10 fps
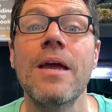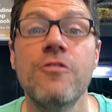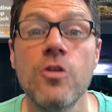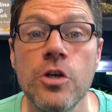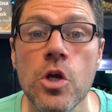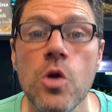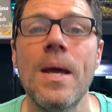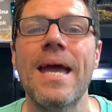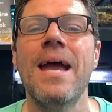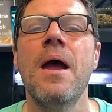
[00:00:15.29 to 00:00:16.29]
If you're new
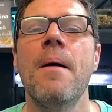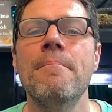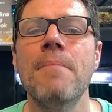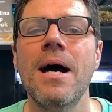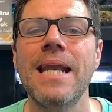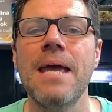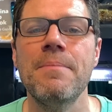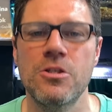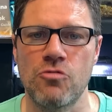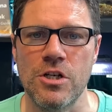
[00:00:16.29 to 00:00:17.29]
here, my name
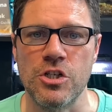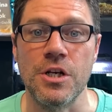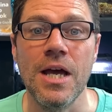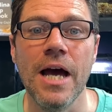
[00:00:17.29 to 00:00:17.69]
is Richard